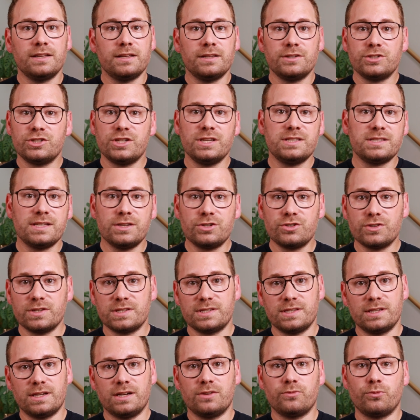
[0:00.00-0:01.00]
she's
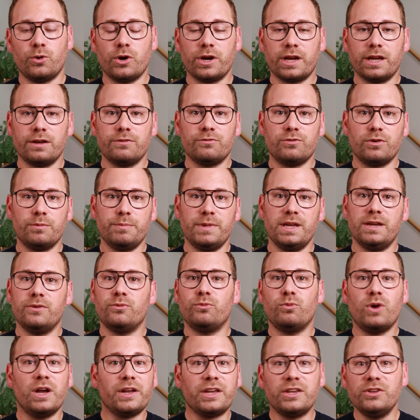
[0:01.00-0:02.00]
interested in working for me,
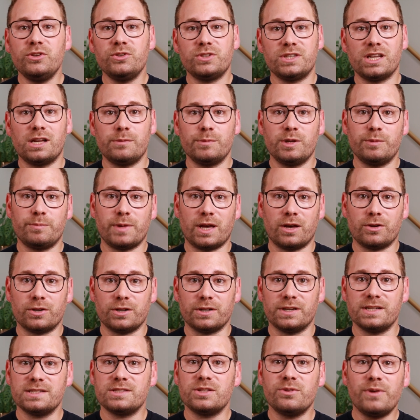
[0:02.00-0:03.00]
what can you tell me about
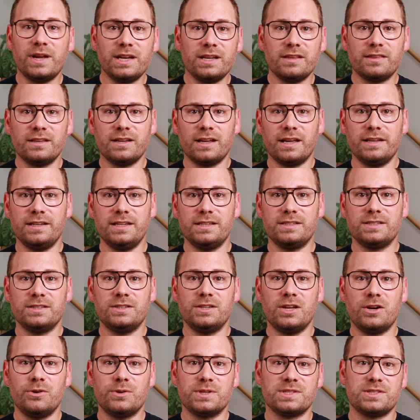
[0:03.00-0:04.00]
her? Is there anything I need to
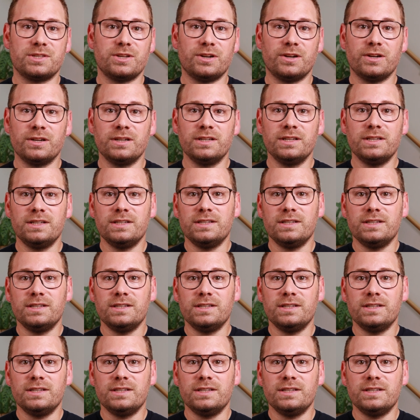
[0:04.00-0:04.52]
know? Is there